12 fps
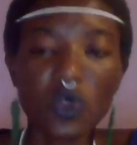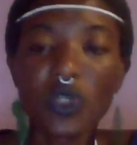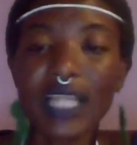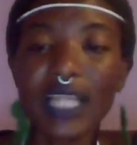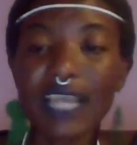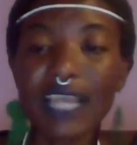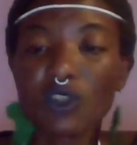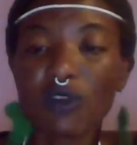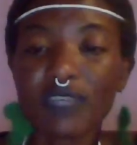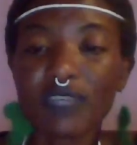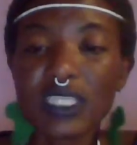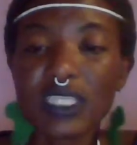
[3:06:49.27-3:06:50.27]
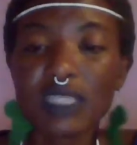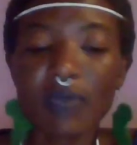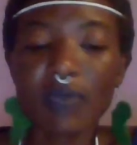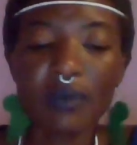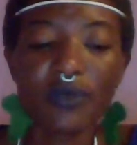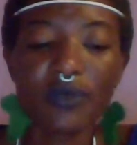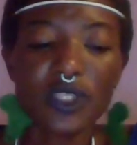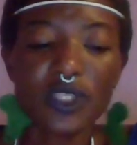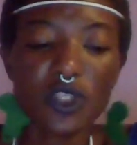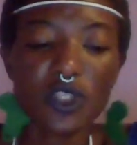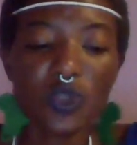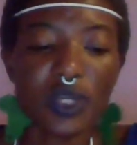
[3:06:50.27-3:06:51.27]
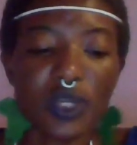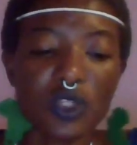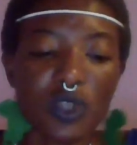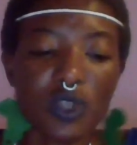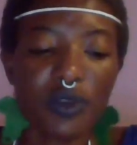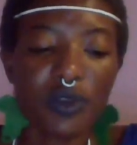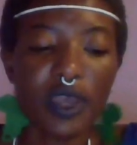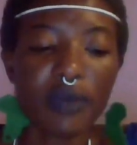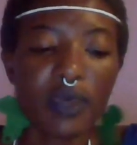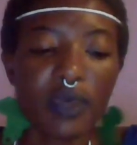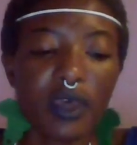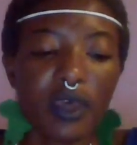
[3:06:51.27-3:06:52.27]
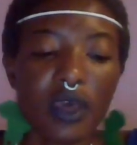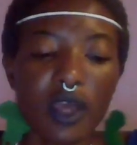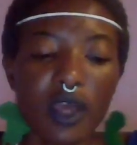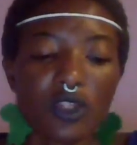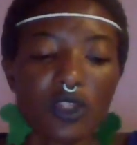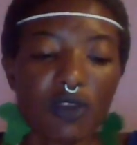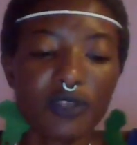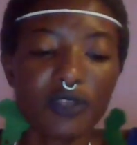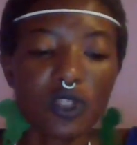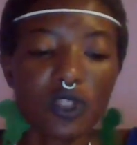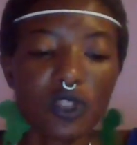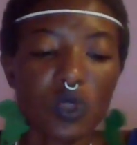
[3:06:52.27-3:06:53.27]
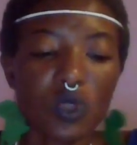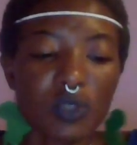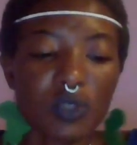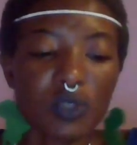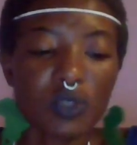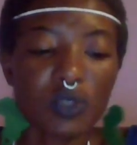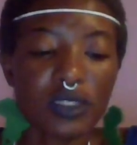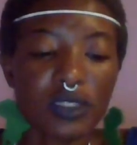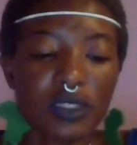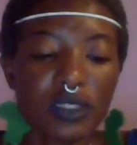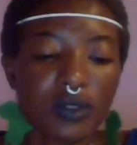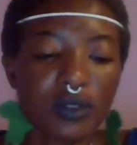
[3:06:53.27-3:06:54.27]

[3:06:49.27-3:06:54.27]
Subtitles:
You could like dolphins. Maybe research what a dolphin totem is.